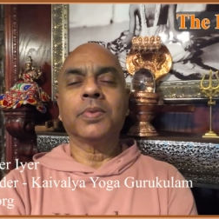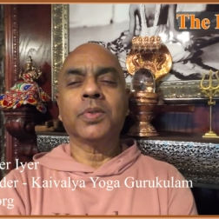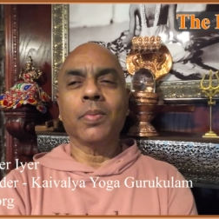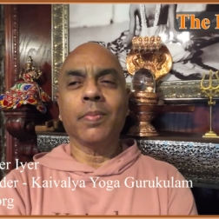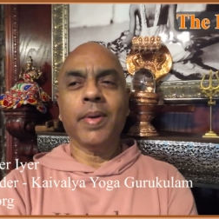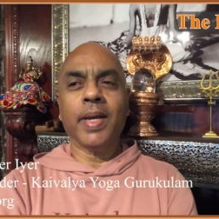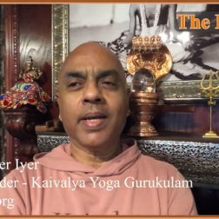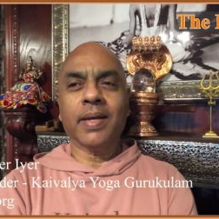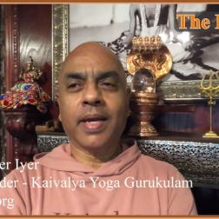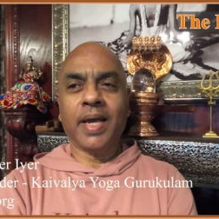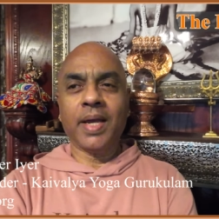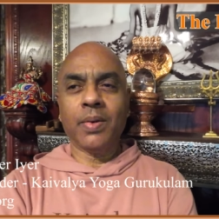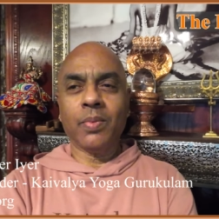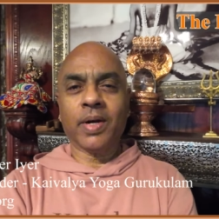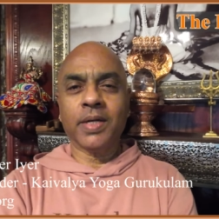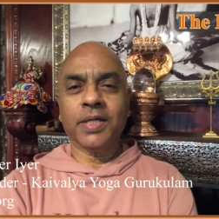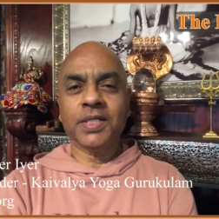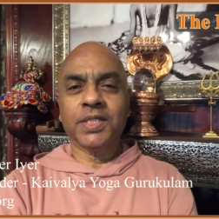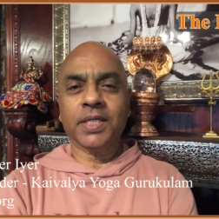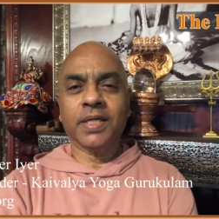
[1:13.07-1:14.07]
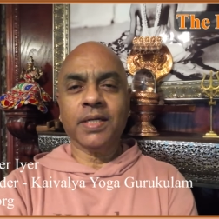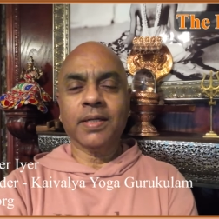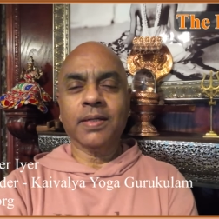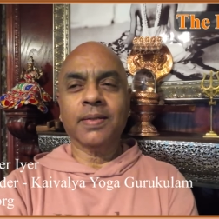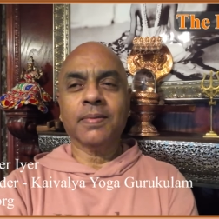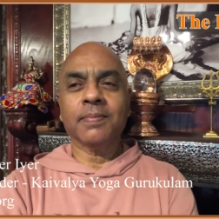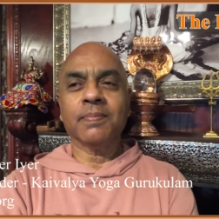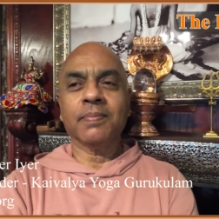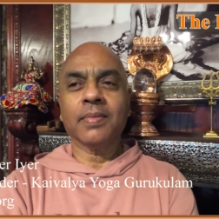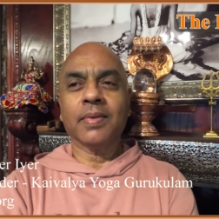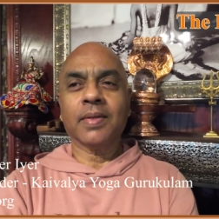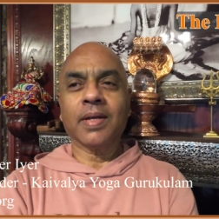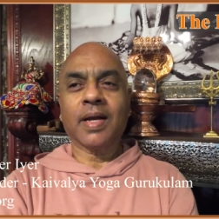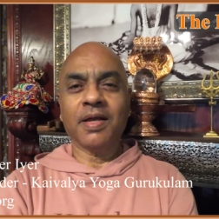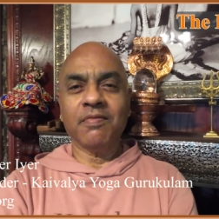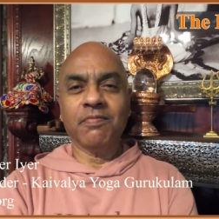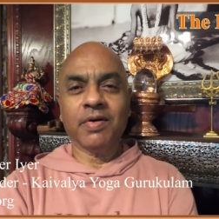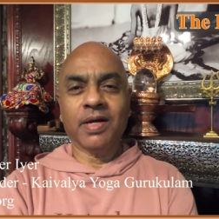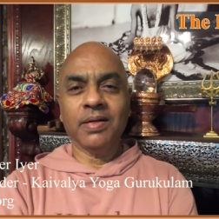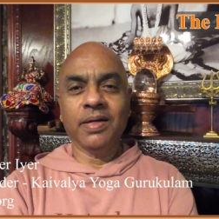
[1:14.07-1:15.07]
to make KYG,
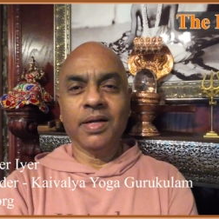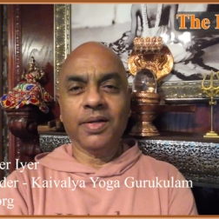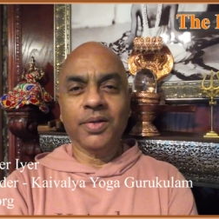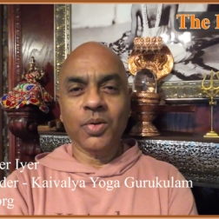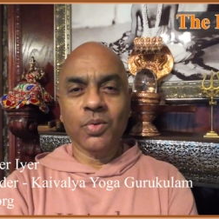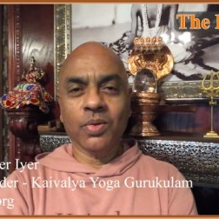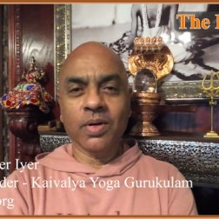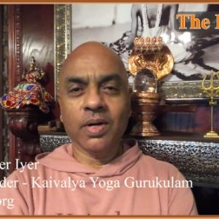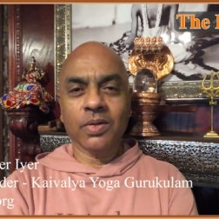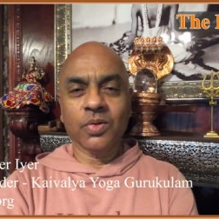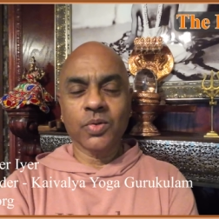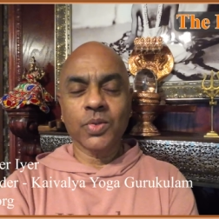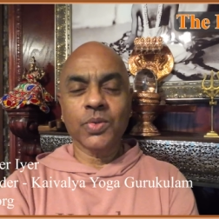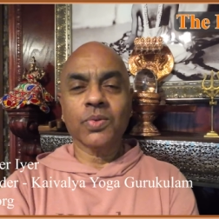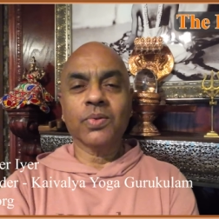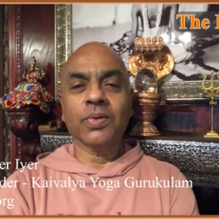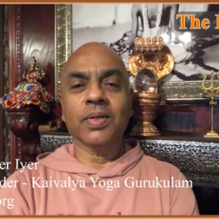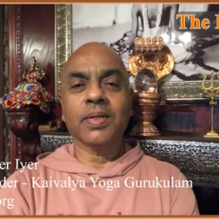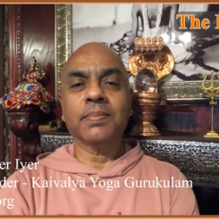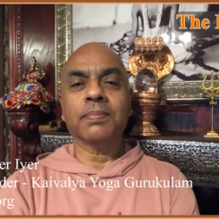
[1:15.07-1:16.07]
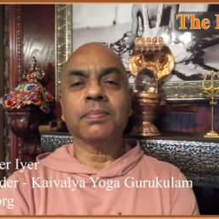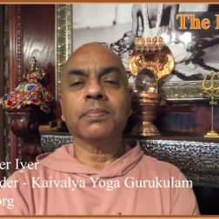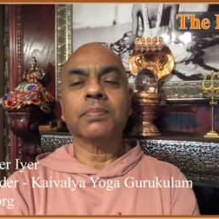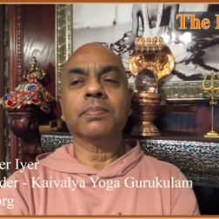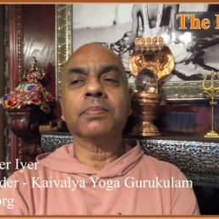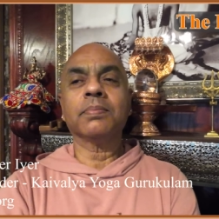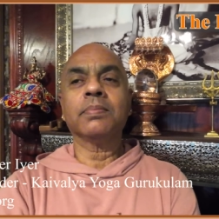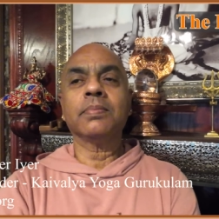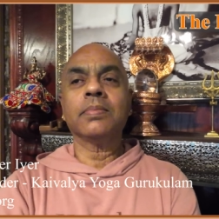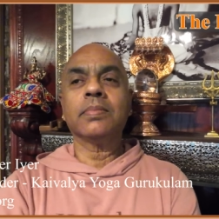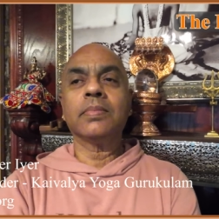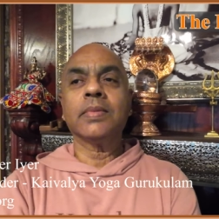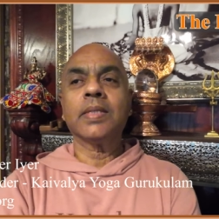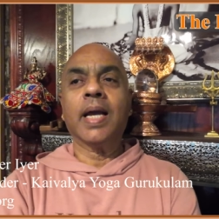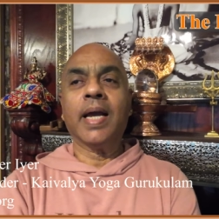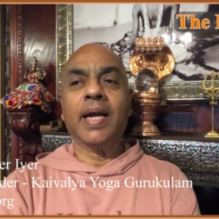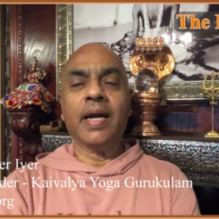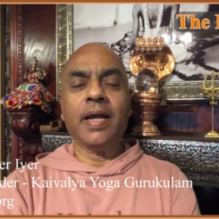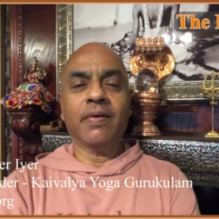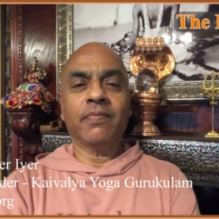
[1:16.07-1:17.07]
Kaivalya Yoga Gurukulam,
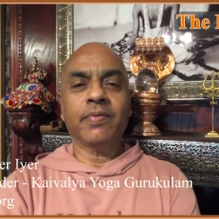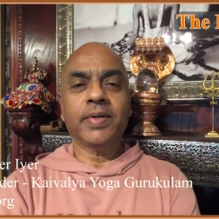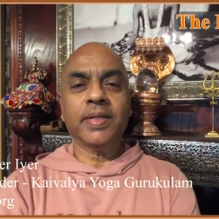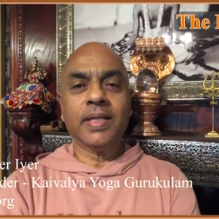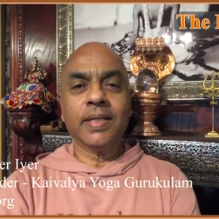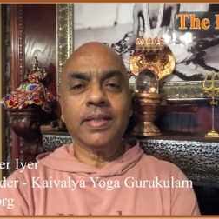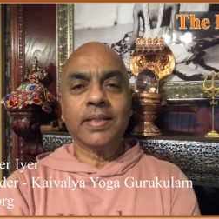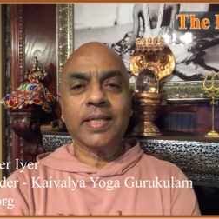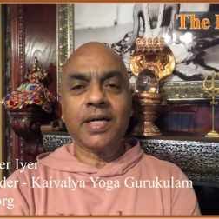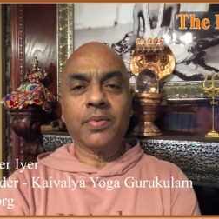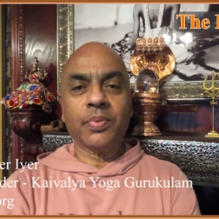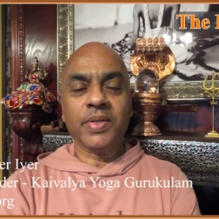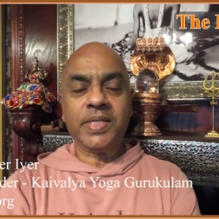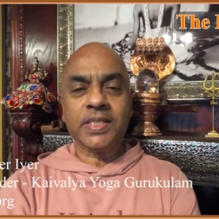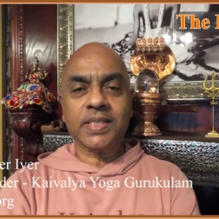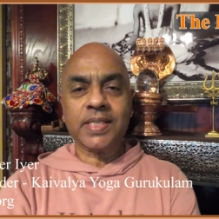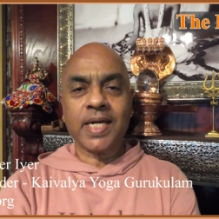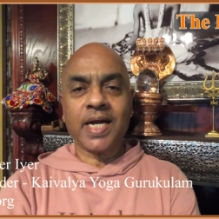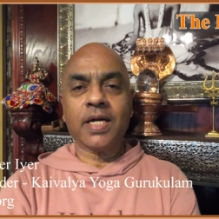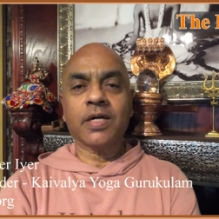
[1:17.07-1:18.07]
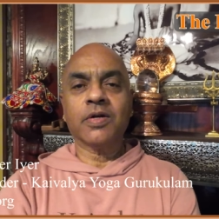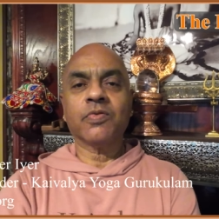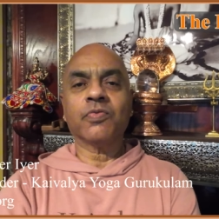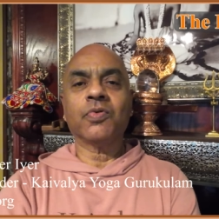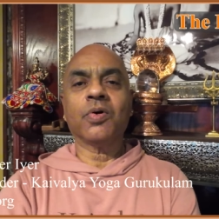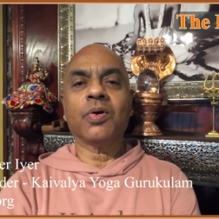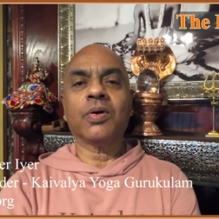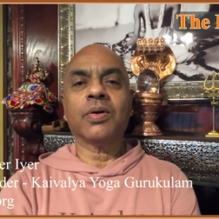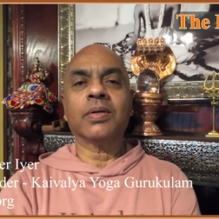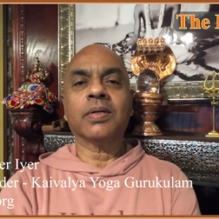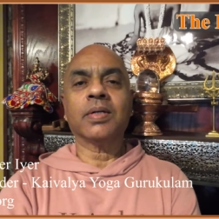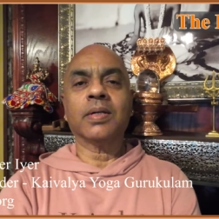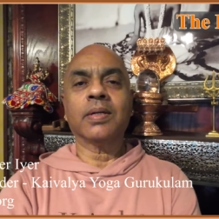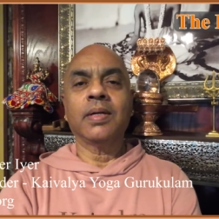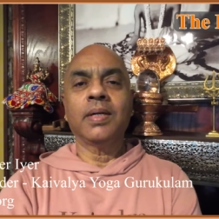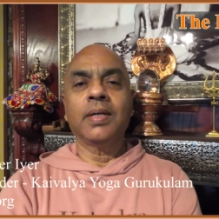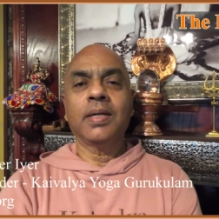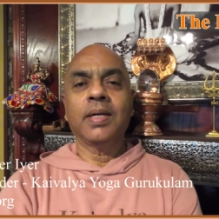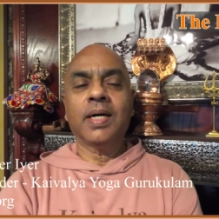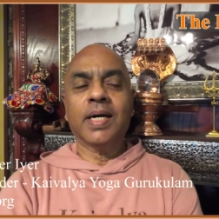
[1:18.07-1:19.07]
and everything that we stand for
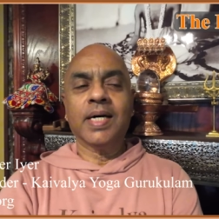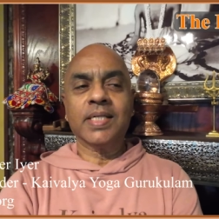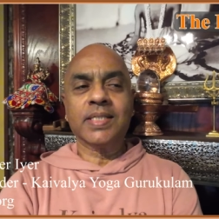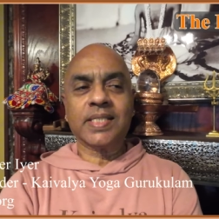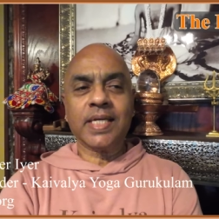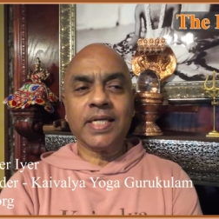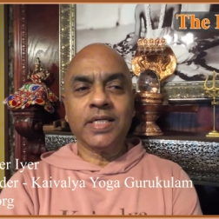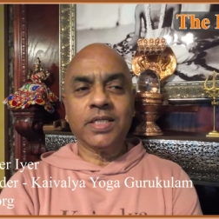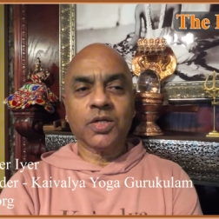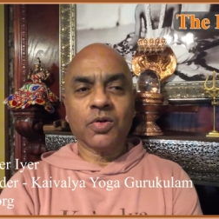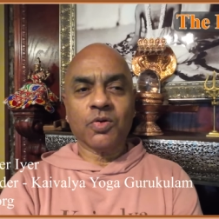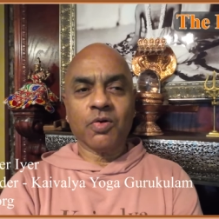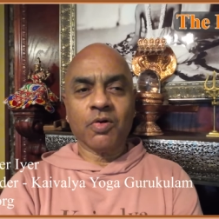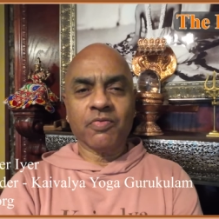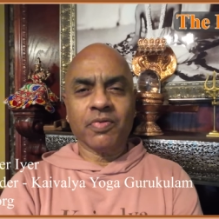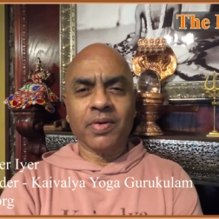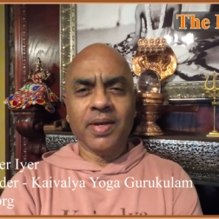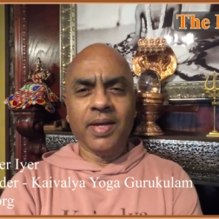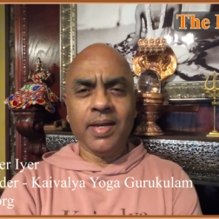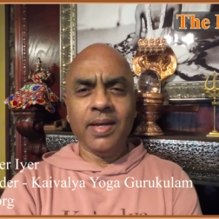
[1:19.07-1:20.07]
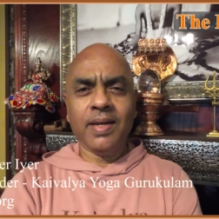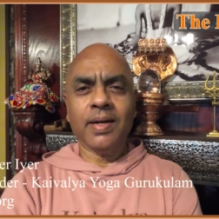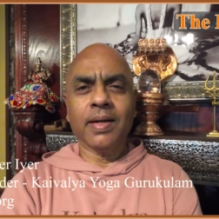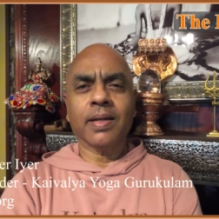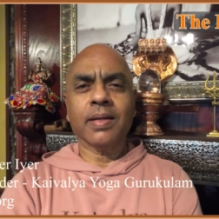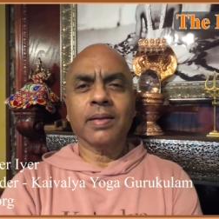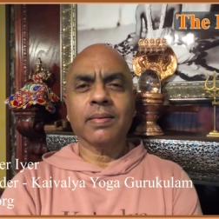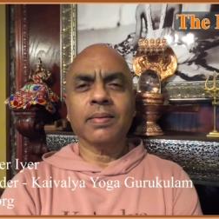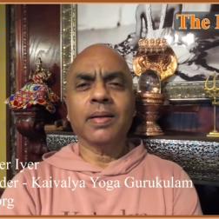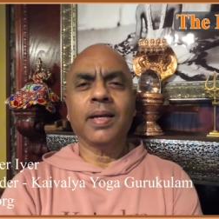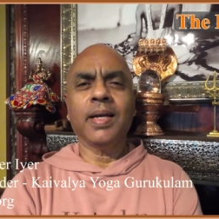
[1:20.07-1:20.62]
a center of healing.